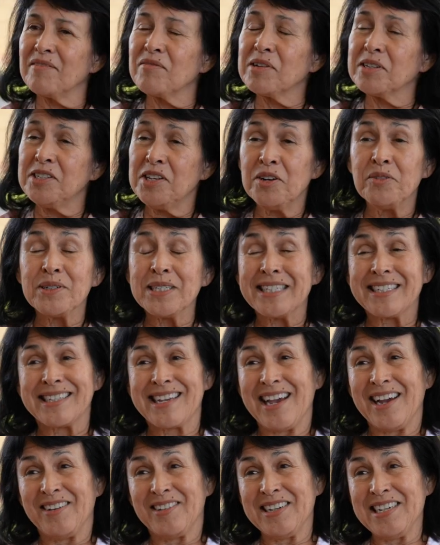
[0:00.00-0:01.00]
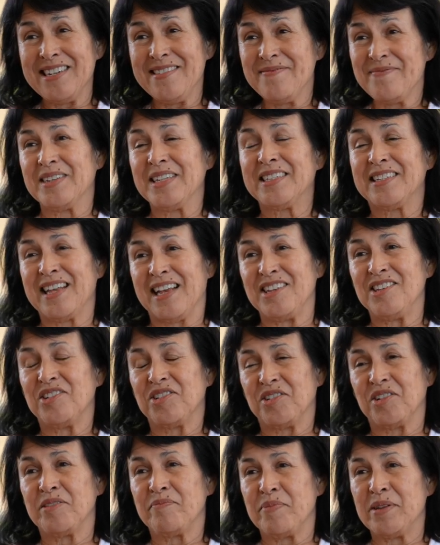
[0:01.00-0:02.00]
Well, you know what's scary is that you
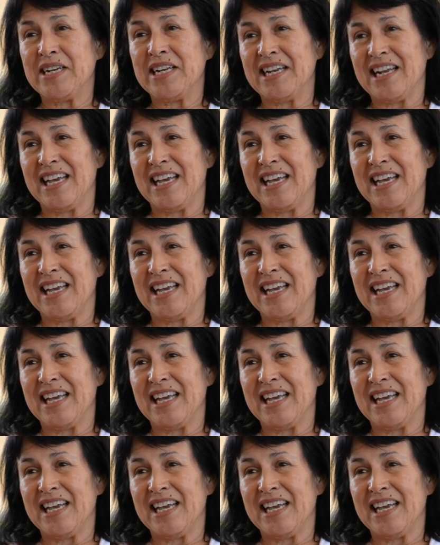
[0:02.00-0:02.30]
could have been an